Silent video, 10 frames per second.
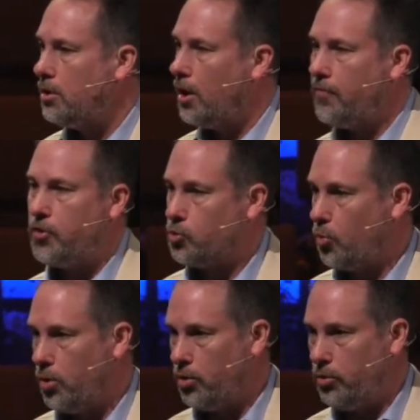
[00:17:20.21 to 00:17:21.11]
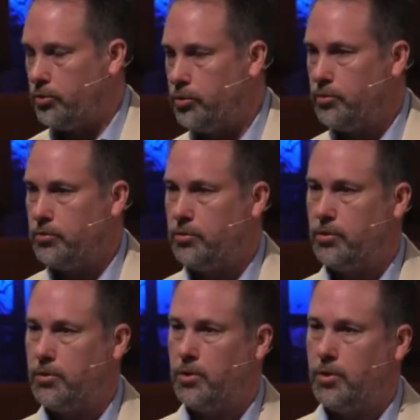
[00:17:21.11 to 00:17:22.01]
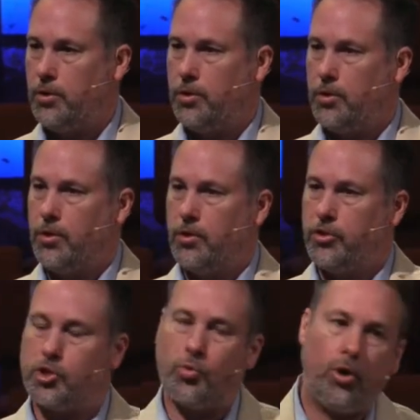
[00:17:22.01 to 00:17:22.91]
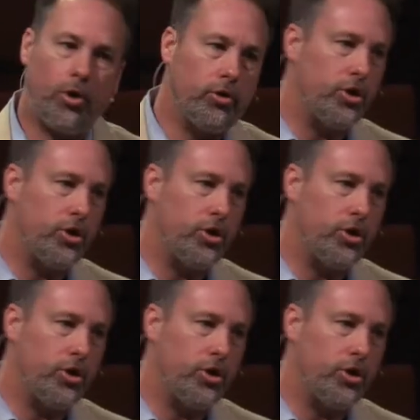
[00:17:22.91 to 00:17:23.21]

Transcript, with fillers: of this world. This world